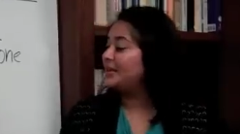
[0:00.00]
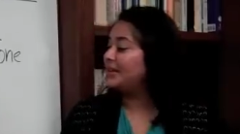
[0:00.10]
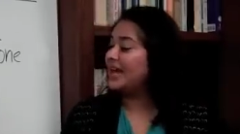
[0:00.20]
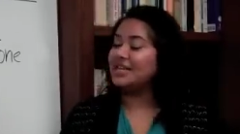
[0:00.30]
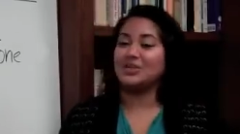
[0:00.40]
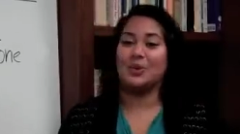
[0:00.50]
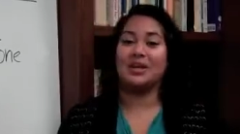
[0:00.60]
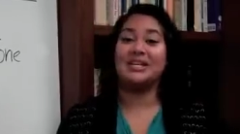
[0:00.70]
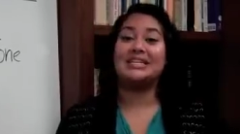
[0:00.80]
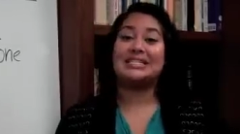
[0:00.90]
Last
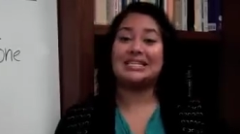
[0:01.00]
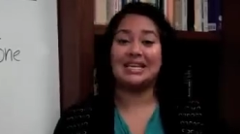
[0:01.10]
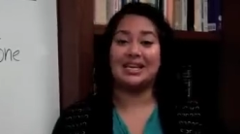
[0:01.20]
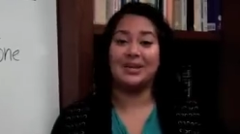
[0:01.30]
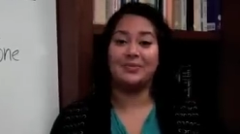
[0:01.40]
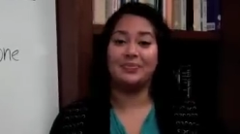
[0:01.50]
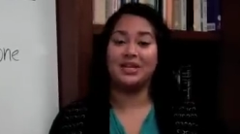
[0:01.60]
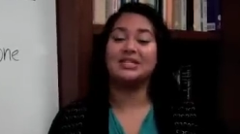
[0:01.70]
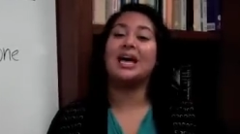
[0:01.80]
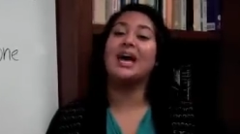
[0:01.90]
one, T,
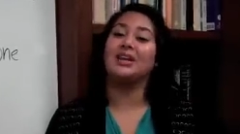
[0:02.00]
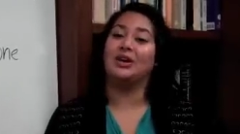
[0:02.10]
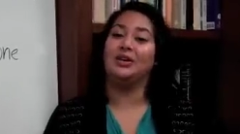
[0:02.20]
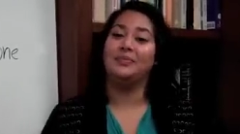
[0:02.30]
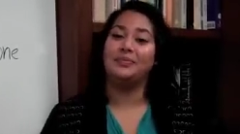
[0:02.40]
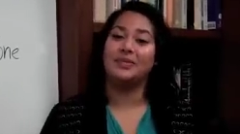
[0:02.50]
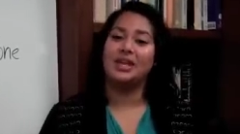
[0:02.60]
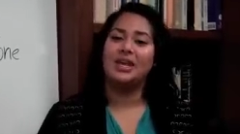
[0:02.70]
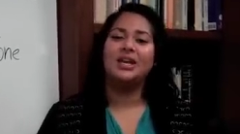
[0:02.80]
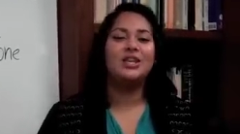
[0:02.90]
title.
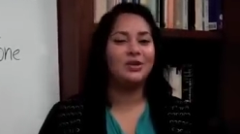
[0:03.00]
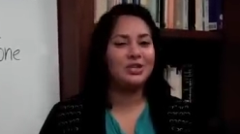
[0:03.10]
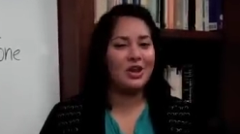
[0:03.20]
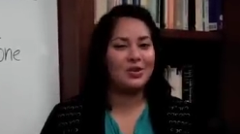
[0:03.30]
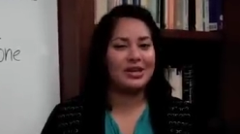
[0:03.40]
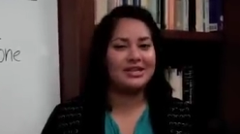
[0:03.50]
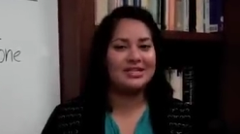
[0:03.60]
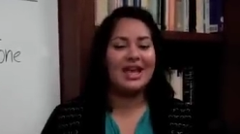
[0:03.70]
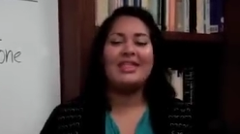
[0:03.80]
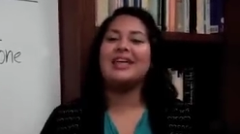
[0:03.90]
You'll notice
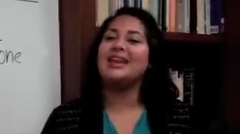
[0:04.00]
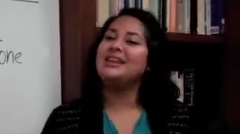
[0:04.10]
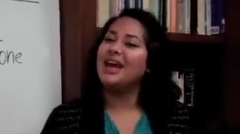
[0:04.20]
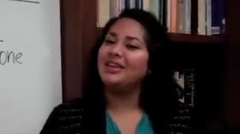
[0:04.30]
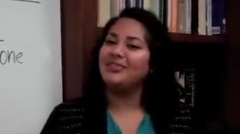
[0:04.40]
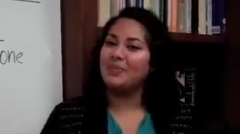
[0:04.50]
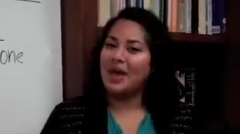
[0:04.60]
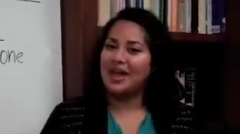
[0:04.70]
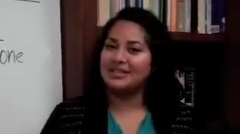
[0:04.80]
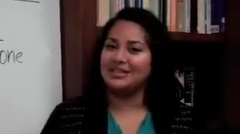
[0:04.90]
that none of the
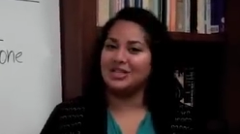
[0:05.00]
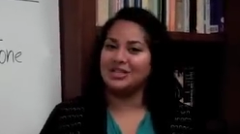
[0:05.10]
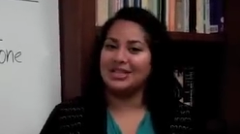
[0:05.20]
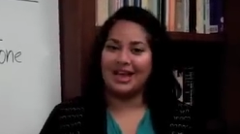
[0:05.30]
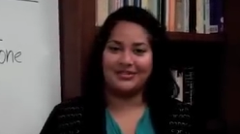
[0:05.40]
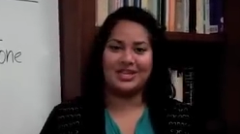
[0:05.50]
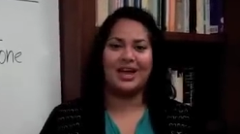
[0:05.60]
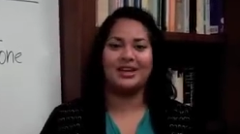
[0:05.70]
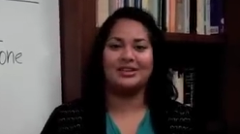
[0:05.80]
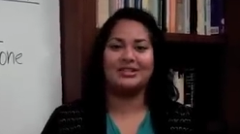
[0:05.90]
passages have
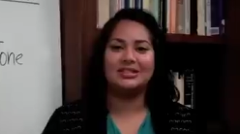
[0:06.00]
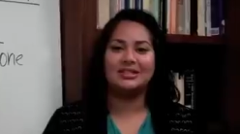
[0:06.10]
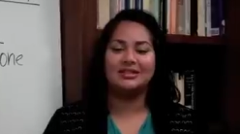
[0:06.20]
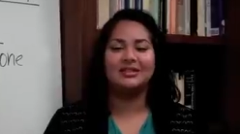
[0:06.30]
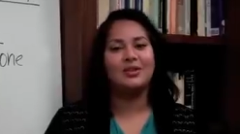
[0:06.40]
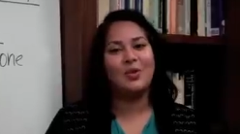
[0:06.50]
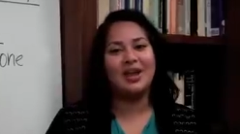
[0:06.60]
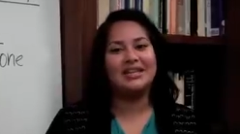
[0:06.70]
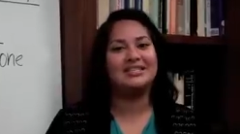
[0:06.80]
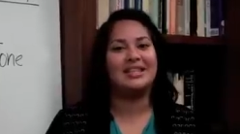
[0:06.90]
titles.
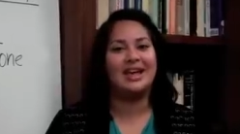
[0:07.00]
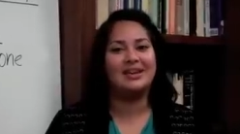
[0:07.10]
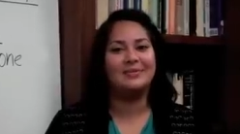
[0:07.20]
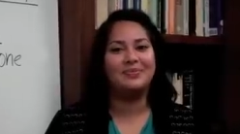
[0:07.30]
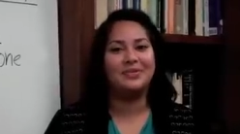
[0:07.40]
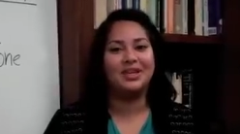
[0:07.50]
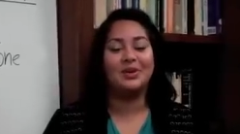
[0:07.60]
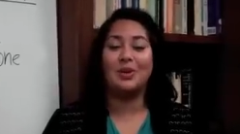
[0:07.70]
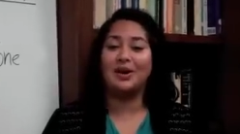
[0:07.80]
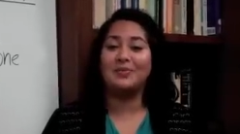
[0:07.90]
Why is that?
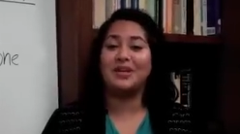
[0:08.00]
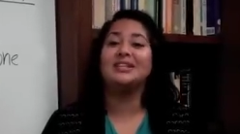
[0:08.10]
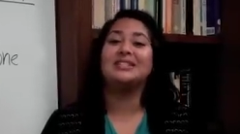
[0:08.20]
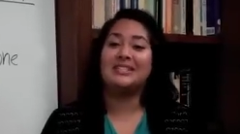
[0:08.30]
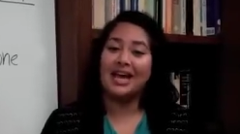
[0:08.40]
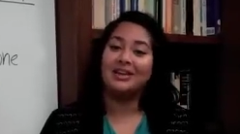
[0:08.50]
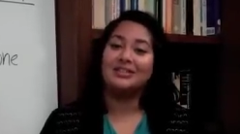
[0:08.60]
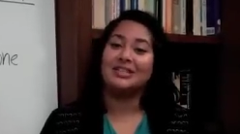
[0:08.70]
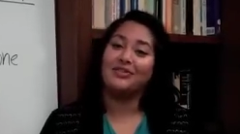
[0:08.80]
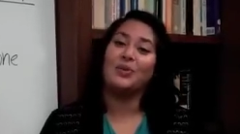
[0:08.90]
Well, because the
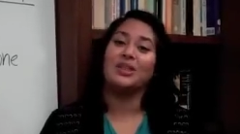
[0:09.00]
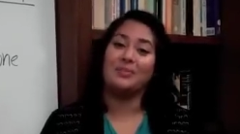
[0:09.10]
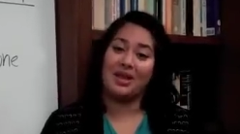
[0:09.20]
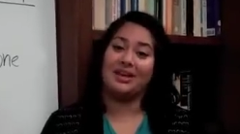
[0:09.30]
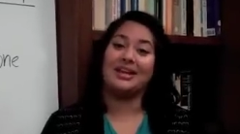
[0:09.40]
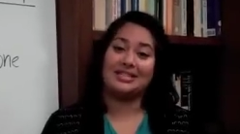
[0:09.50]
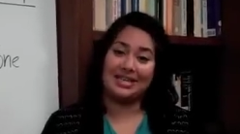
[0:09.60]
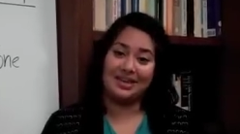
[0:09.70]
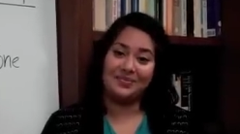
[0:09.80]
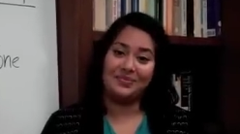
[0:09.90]
titles give away the main
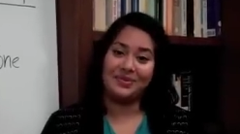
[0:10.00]
idea.